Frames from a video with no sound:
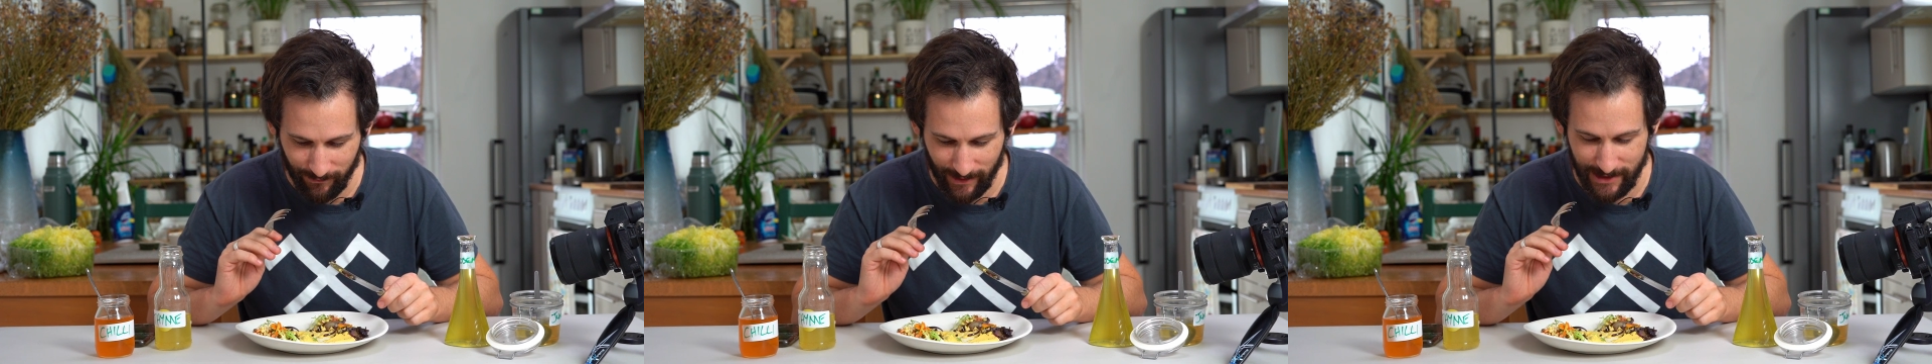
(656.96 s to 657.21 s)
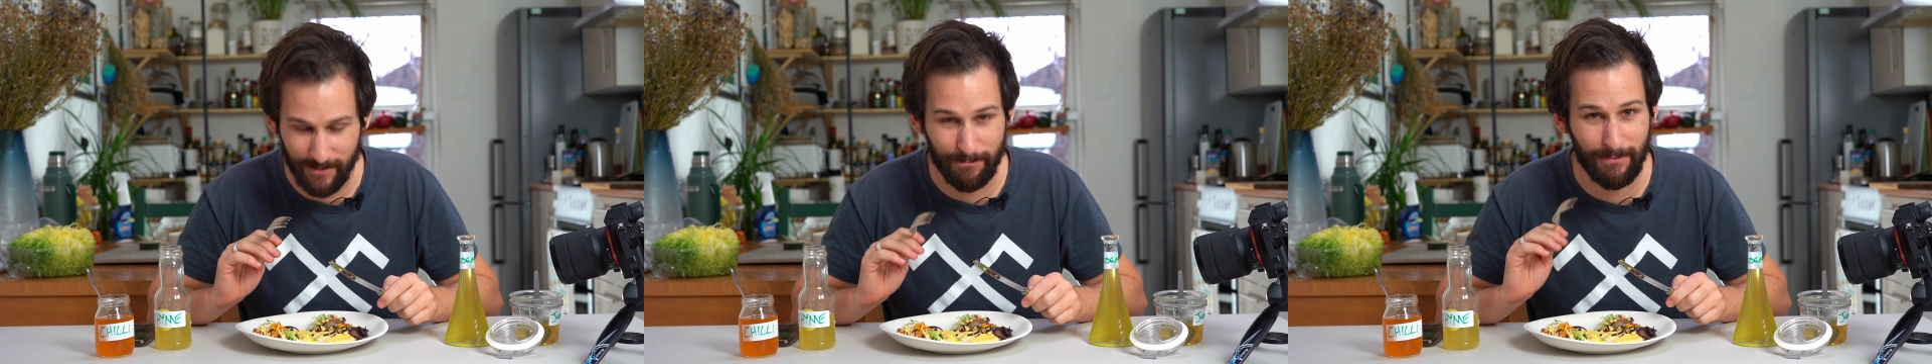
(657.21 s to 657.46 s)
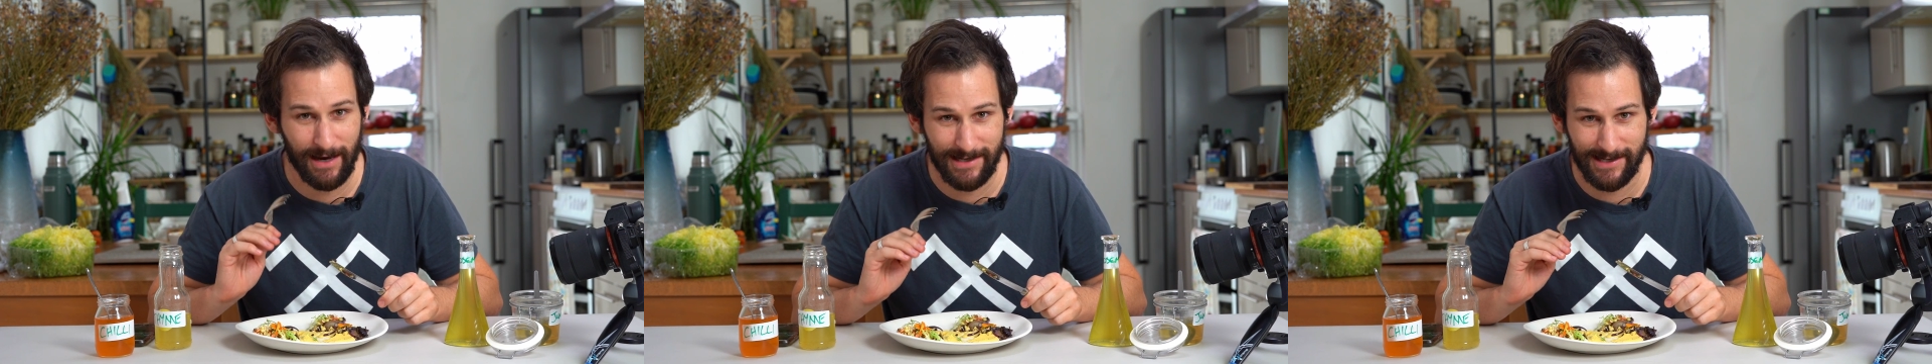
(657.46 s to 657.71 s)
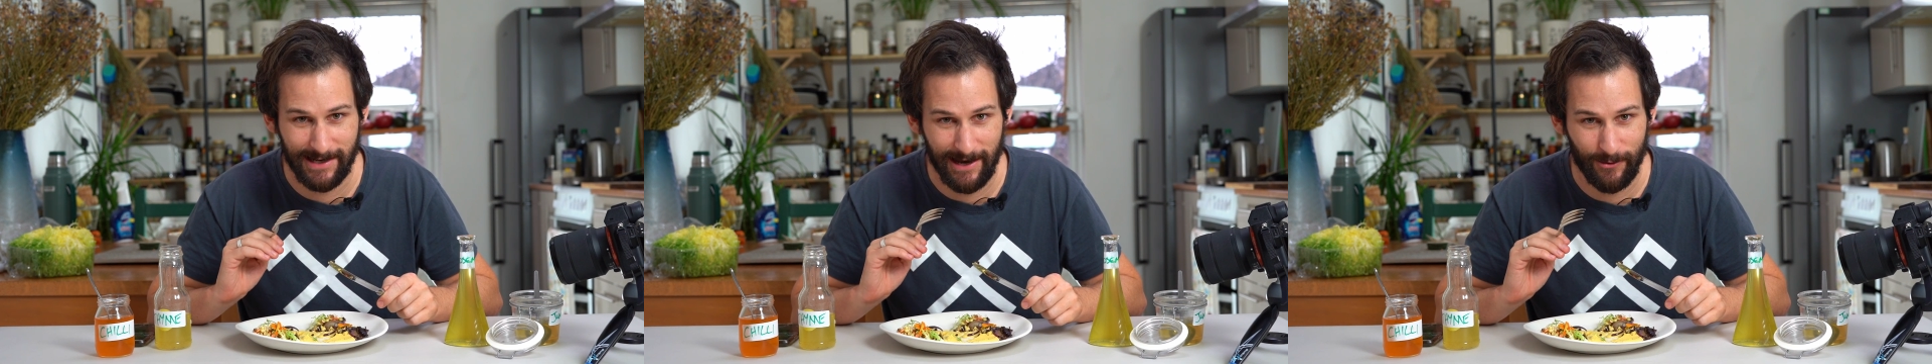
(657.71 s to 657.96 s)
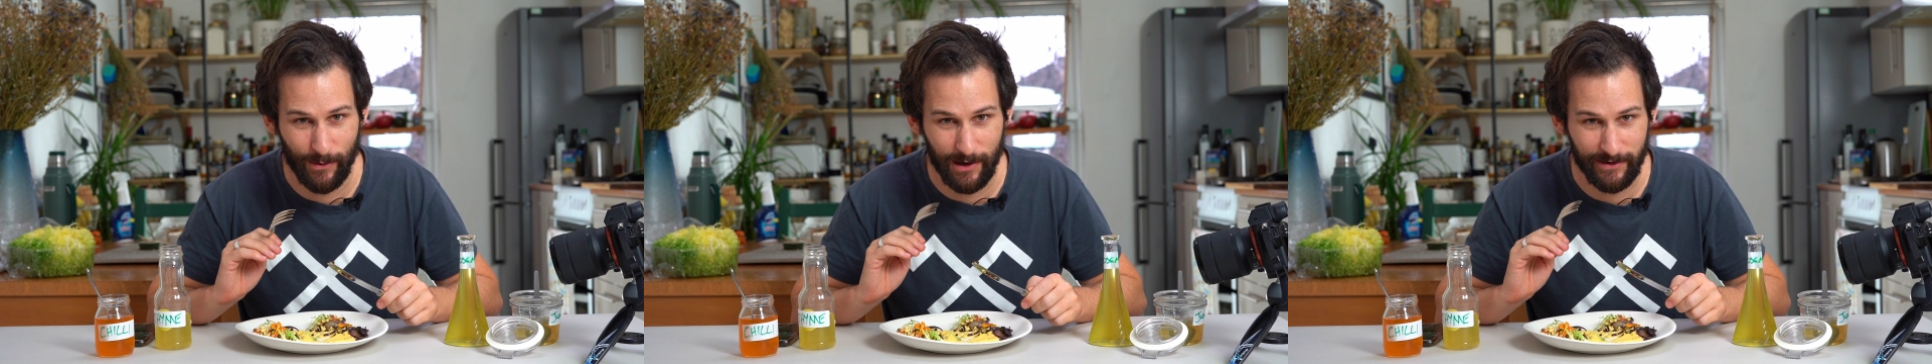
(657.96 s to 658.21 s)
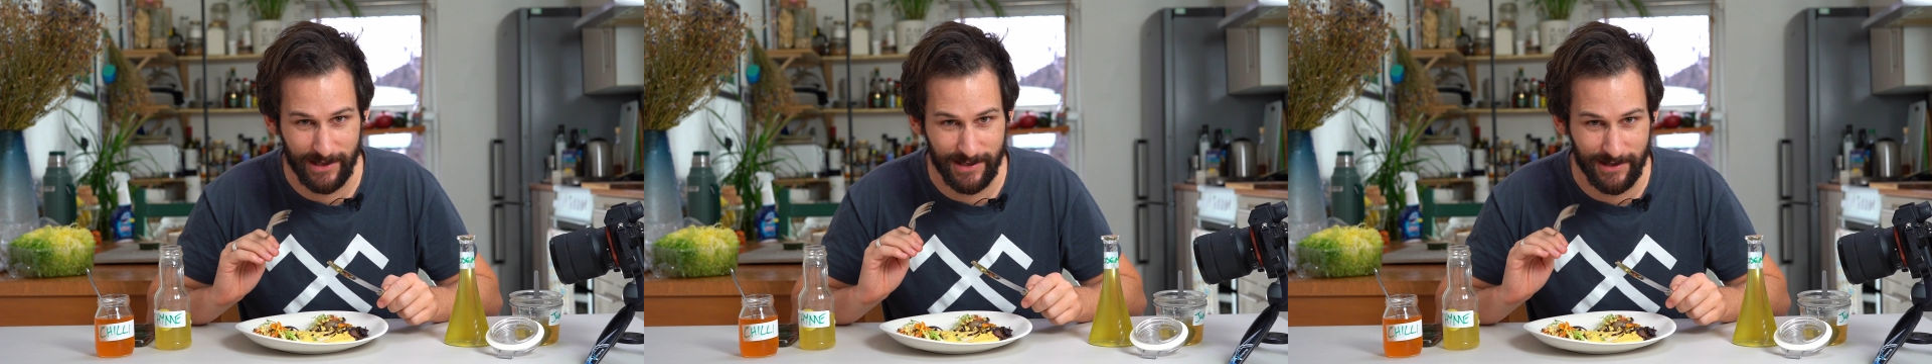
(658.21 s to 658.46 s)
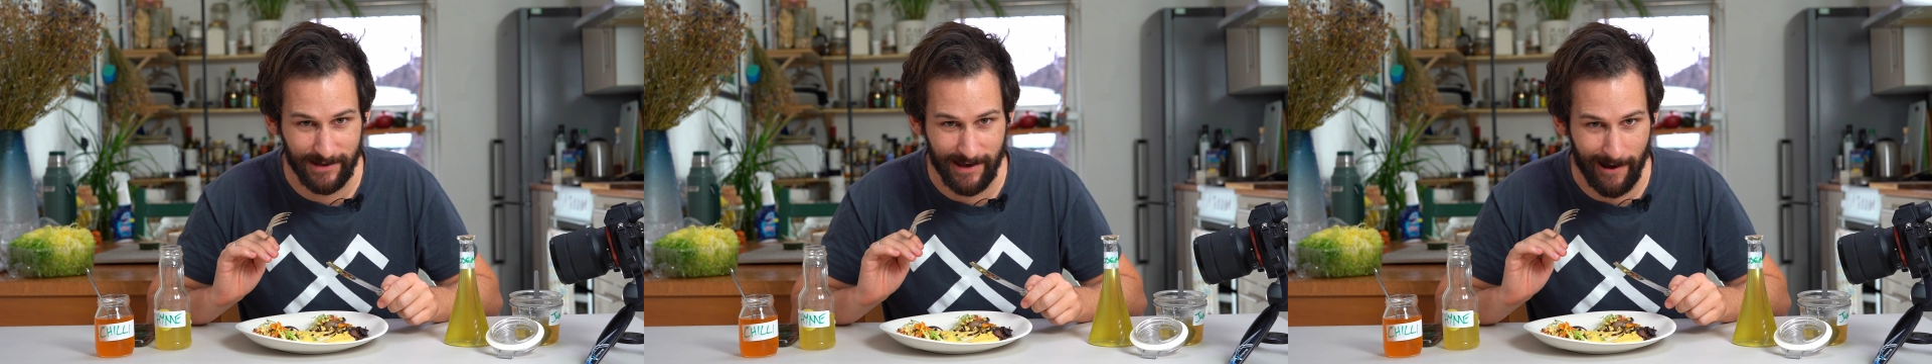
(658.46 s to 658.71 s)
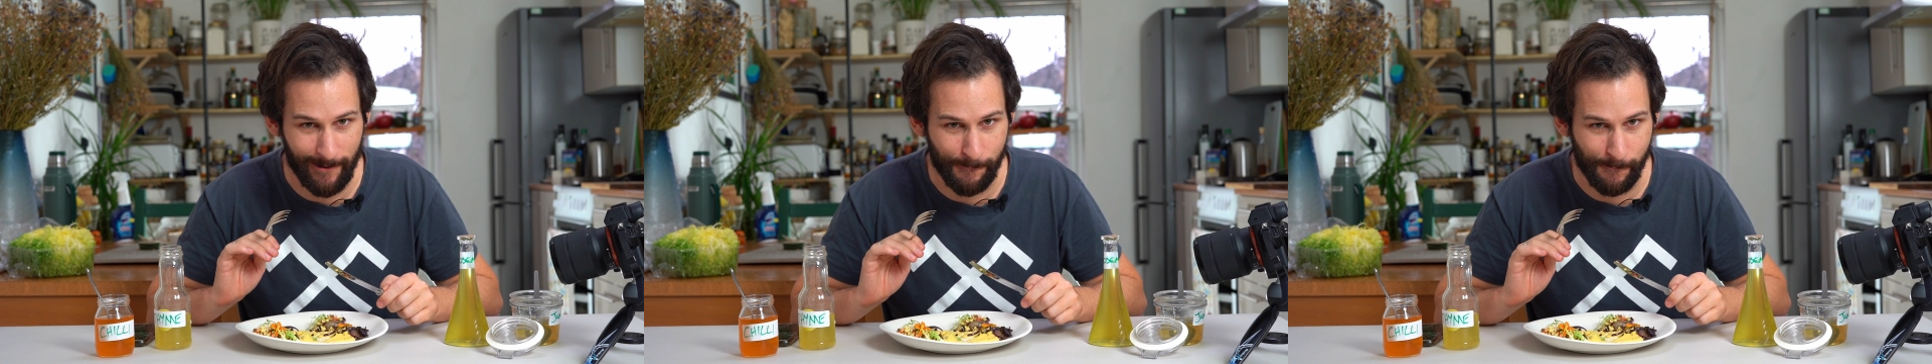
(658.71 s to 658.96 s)
It's amazing how well they stick
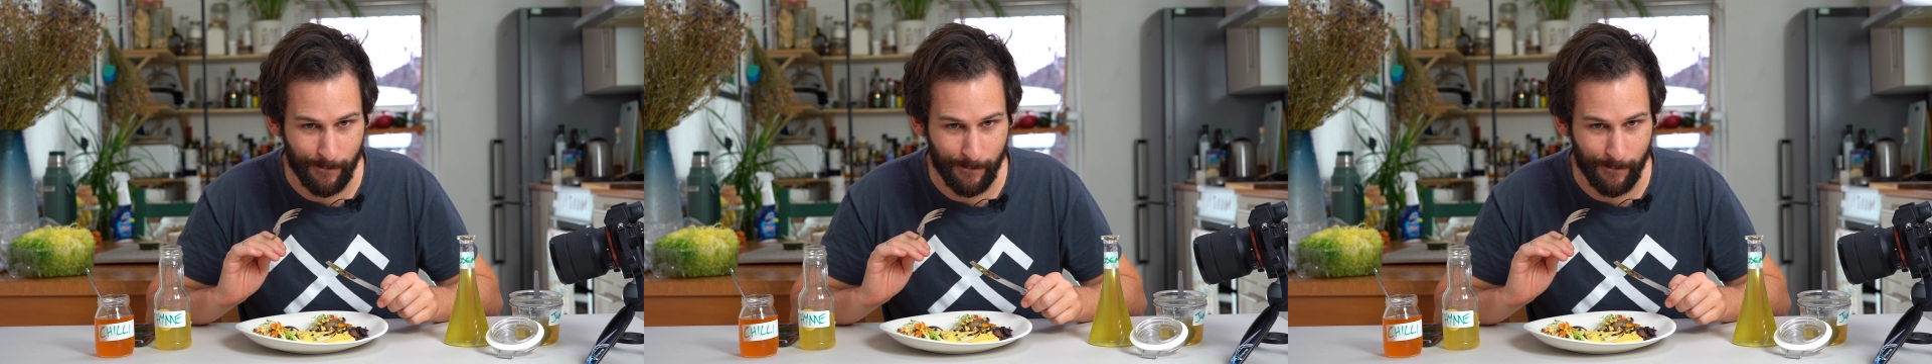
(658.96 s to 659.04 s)
out.